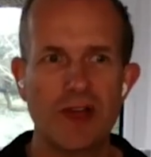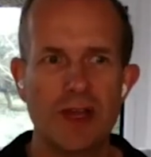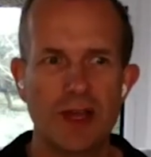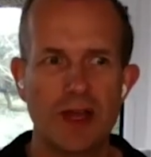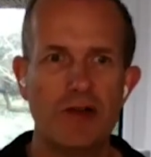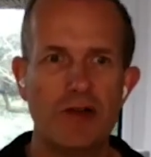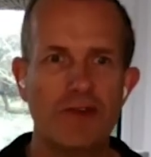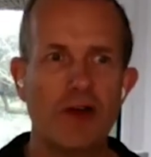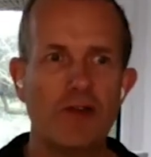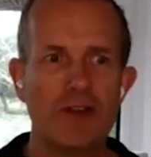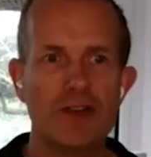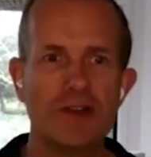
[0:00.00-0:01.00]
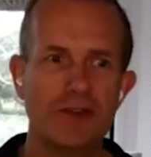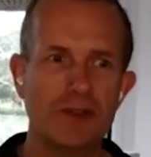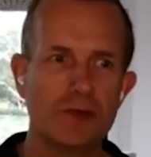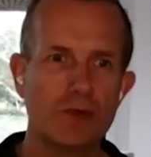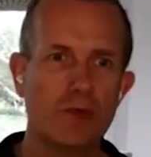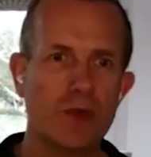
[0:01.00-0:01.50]
of, of of
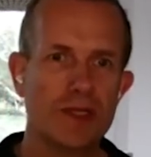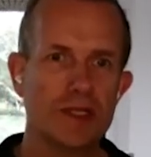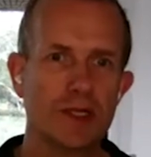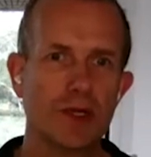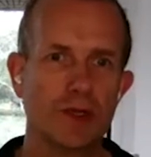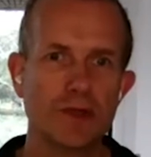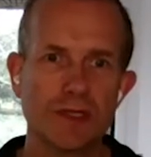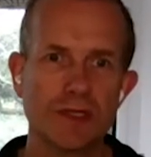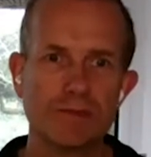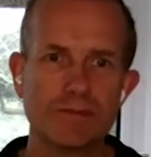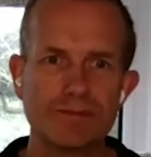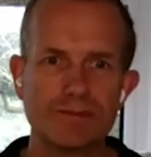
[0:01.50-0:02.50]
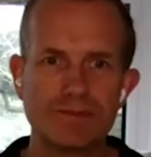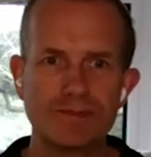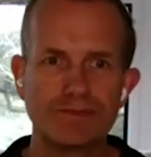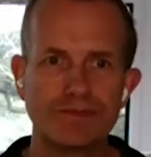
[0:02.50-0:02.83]
individual winners and losers